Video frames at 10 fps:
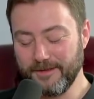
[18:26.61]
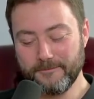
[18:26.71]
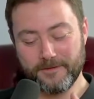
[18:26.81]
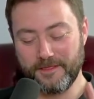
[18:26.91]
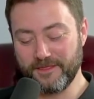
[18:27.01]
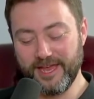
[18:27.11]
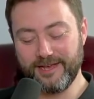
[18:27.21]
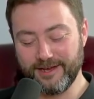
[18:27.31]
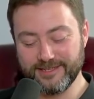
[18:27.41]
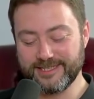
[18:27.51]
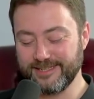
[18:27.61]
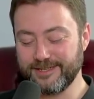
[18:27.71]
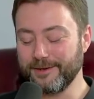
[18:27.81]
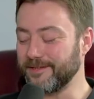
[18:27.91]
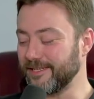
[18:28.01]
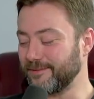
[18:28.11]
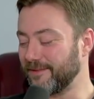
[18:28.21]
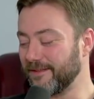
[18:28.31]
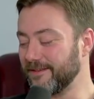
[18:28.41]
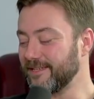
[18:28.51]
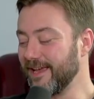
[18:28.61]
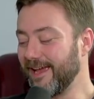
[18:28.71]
Right? They can't stand to coexist with others,